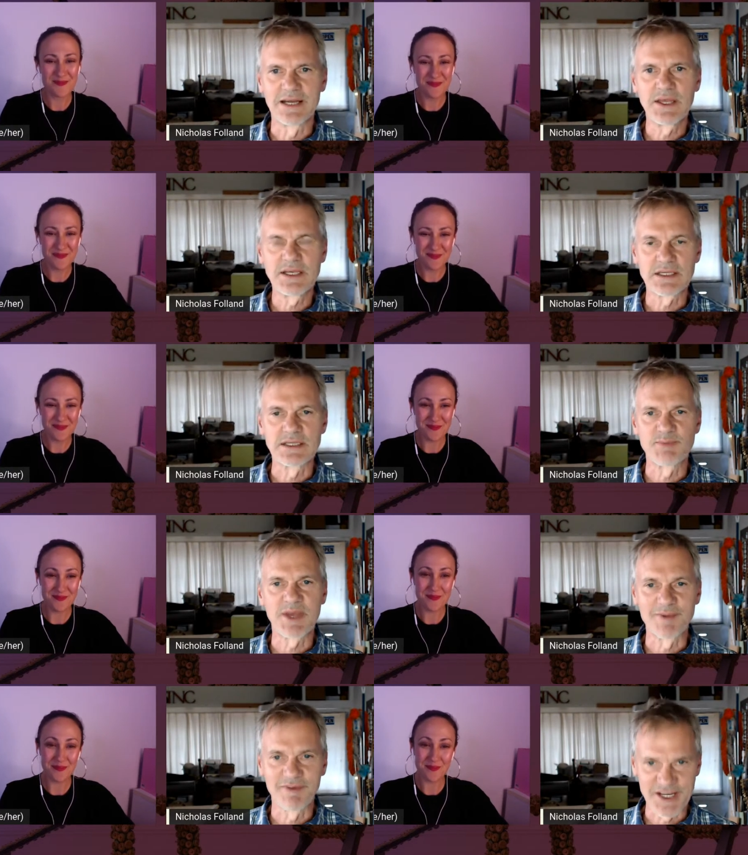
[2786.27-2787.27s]
Speaker 1: I think it's it's
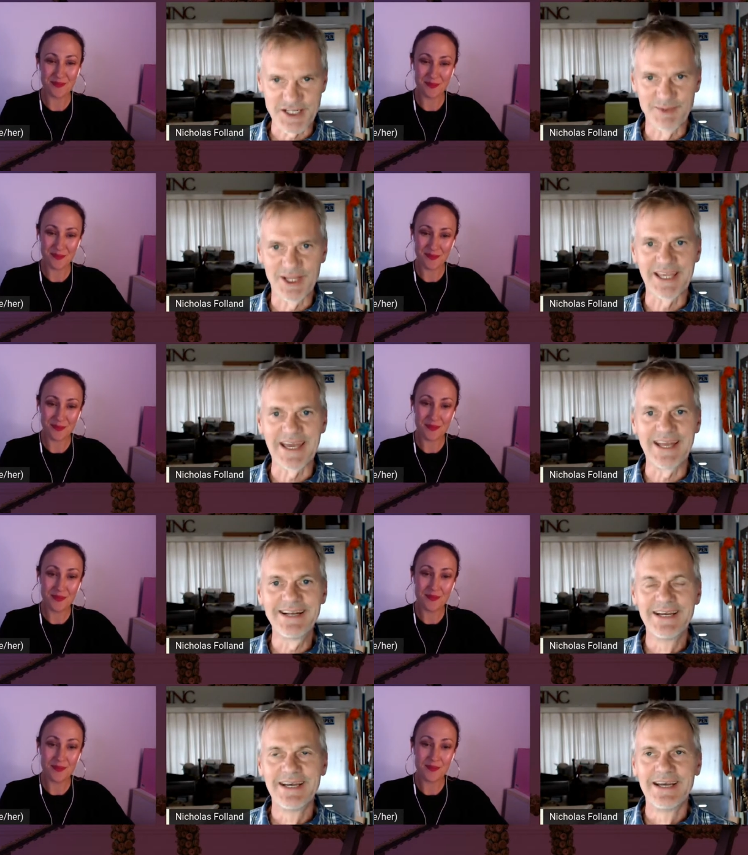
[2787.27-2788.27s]
becoming fashionable
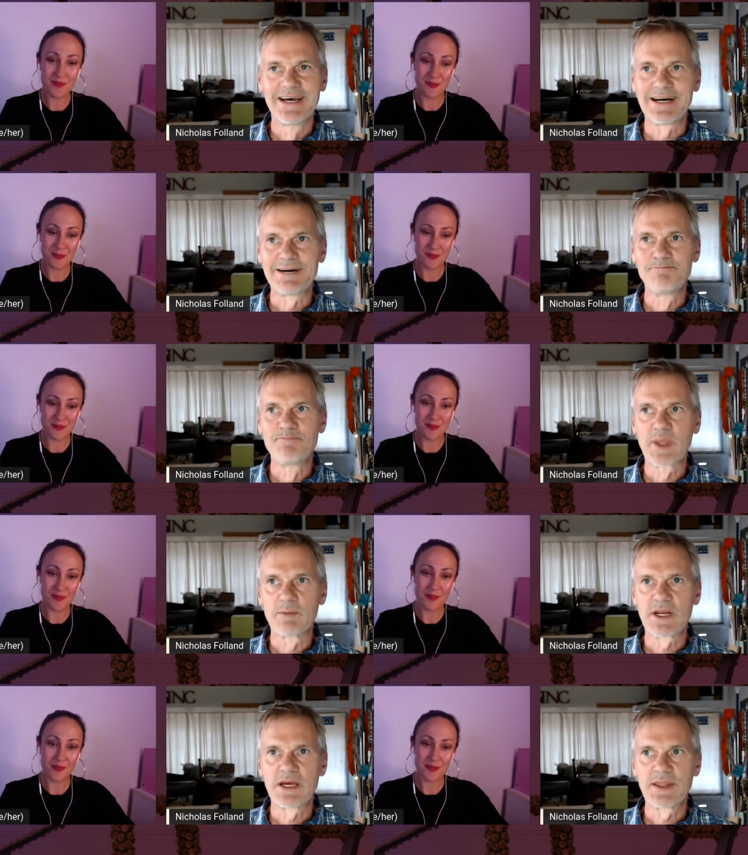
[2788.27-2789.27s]
again, um,
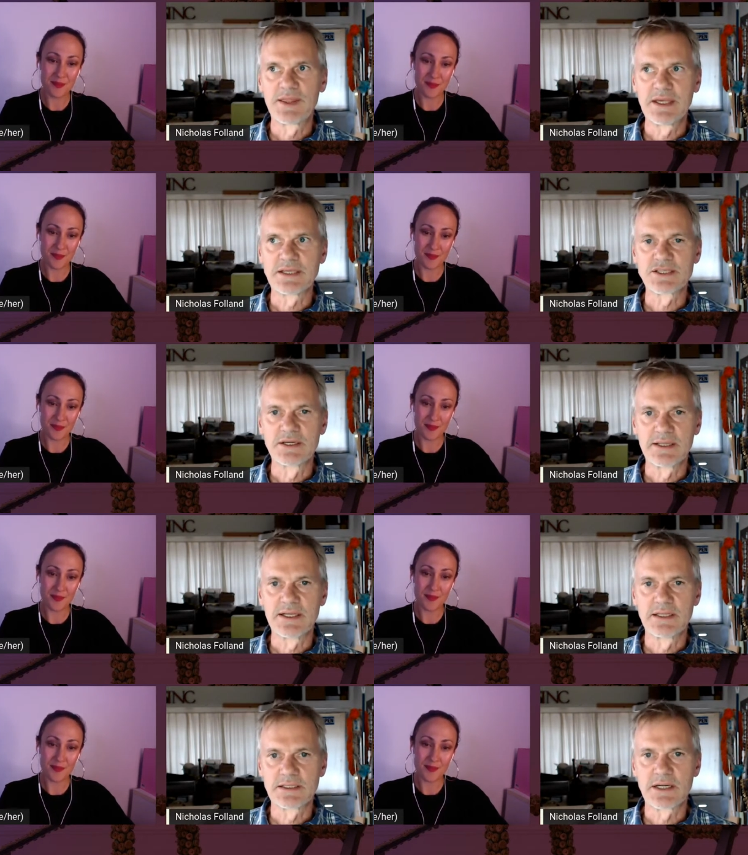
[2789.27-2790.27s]
but I think
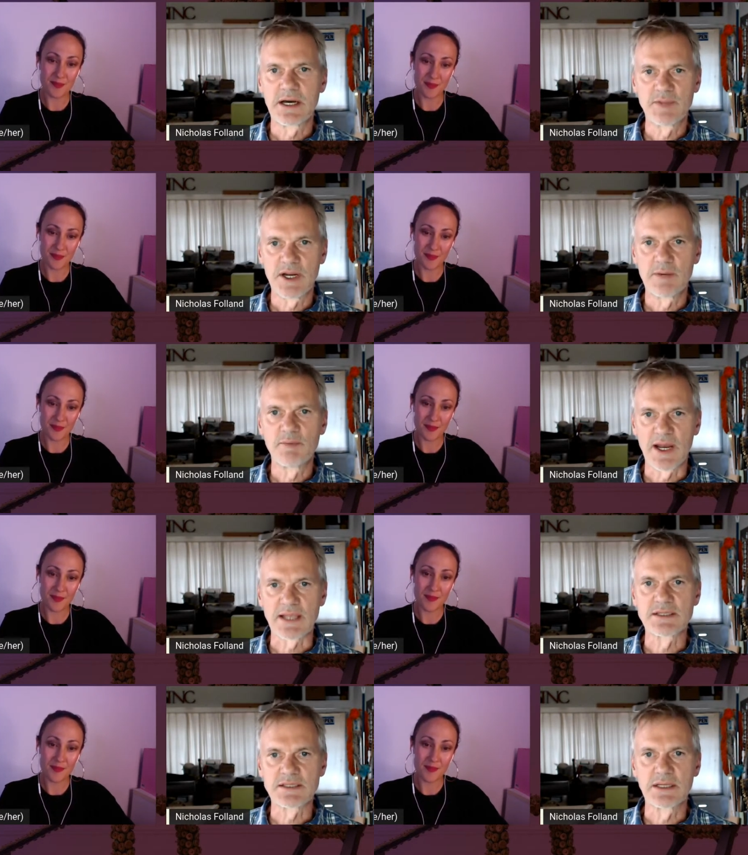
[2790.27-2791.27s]
certainly in the time that I've been
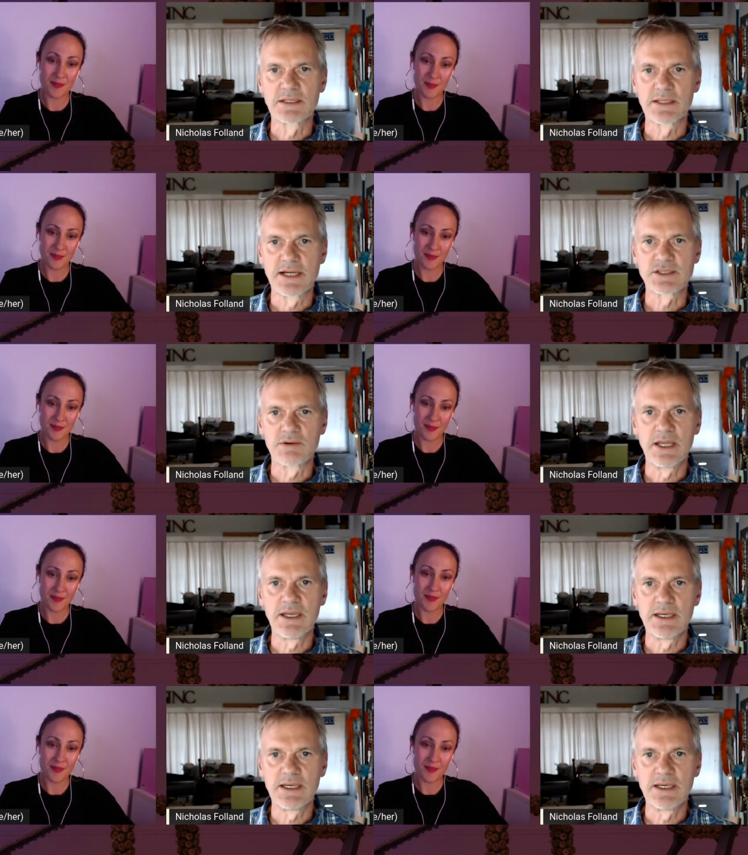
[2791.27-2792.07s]
practicing in the last 20